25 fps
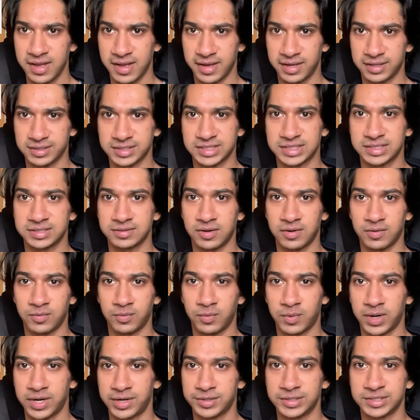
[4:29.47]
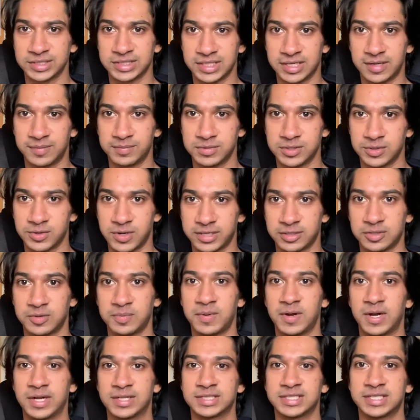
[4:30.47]
and where you set up direct
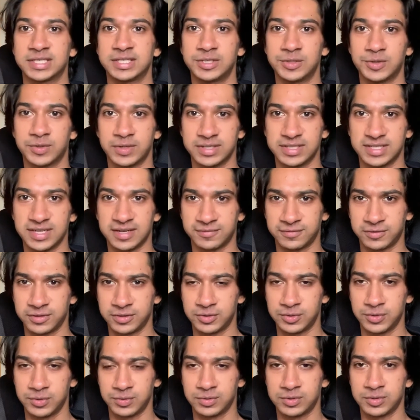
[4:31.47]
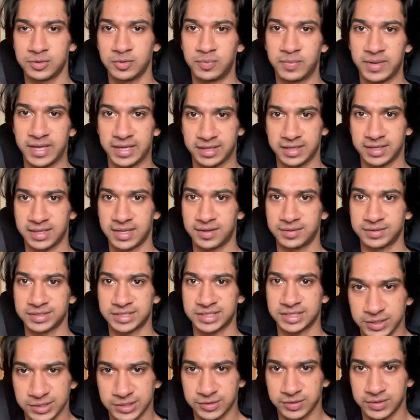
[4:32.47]
deposit, you can definitely do two bank
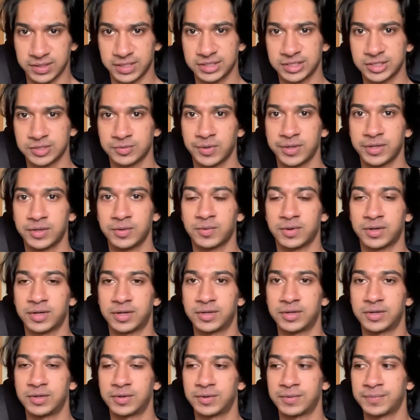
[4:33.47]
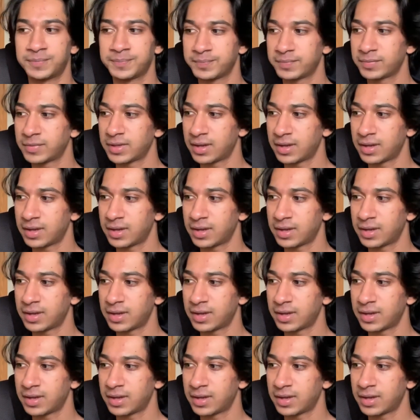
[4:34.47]
accounts. So this is what you want to do.